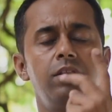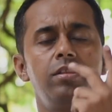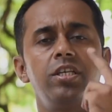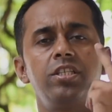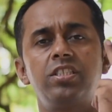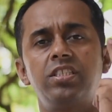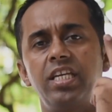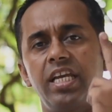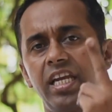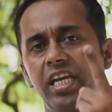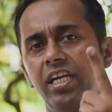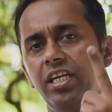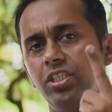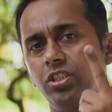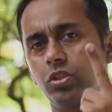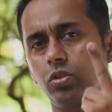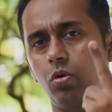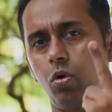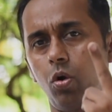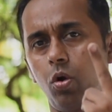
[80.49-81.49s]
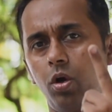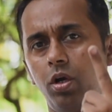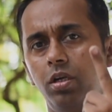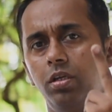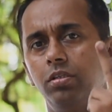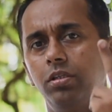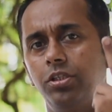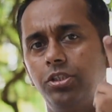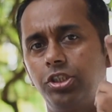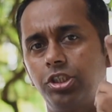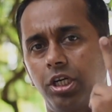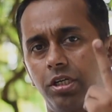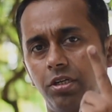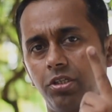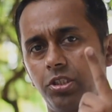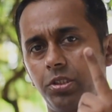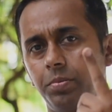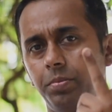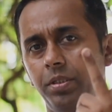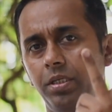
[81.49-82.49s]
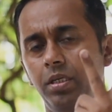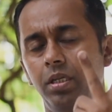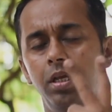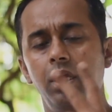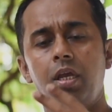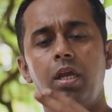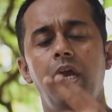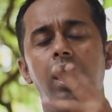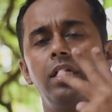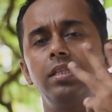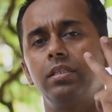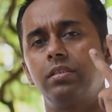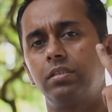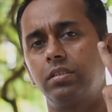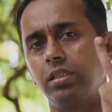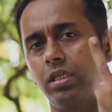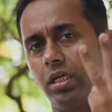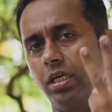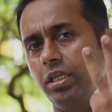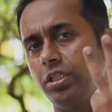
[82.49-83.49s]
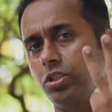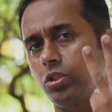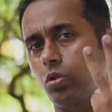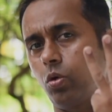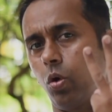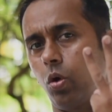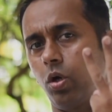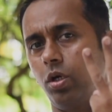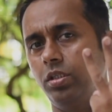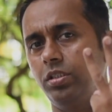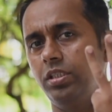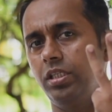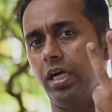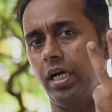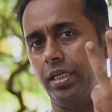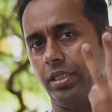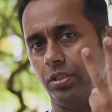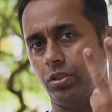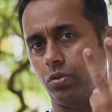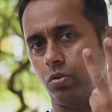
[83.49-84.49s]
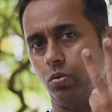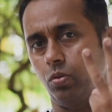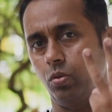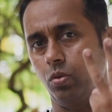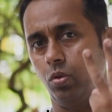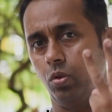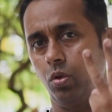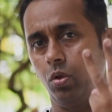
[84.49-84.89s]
the second is called the shutter speed, and the third is called the ISO.